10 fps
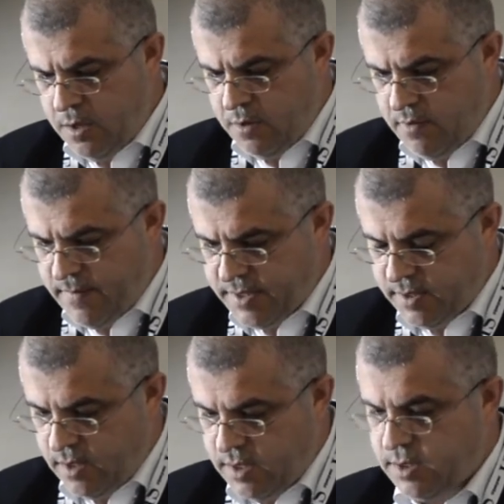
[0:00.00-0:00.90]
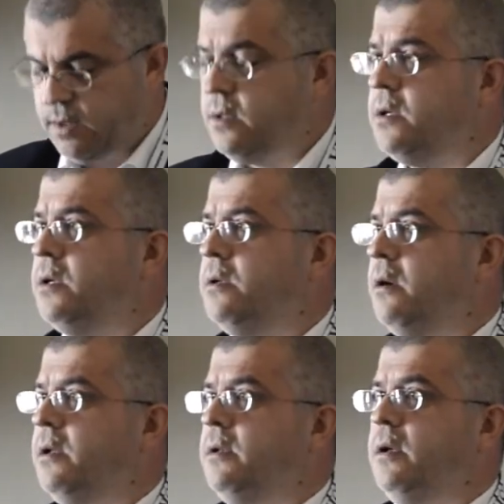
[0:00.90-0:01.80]
we must ask,
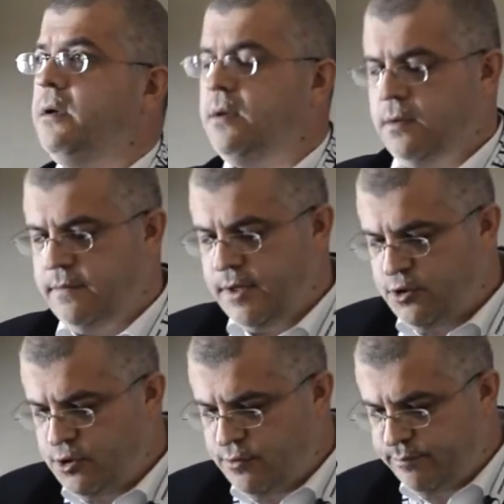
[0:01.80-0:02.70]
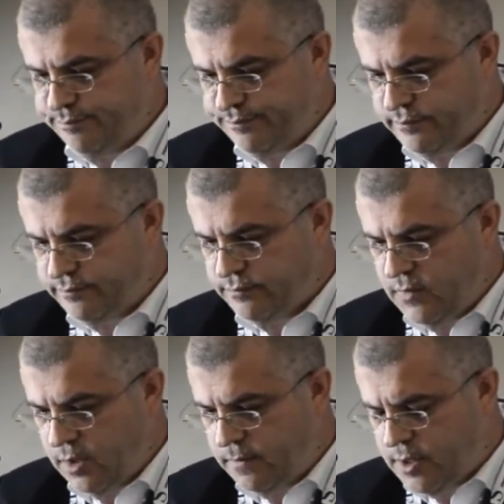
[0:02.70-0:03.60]
I think,
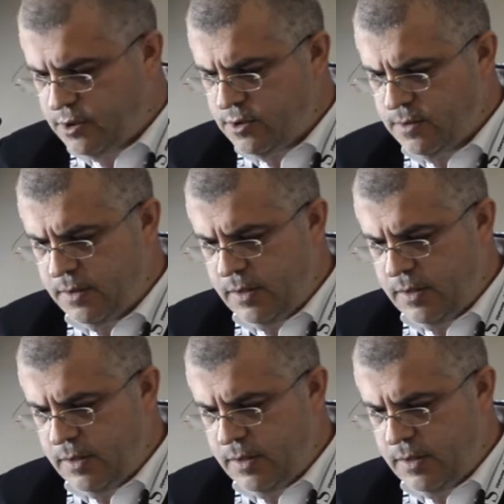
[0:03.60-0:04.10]
the question.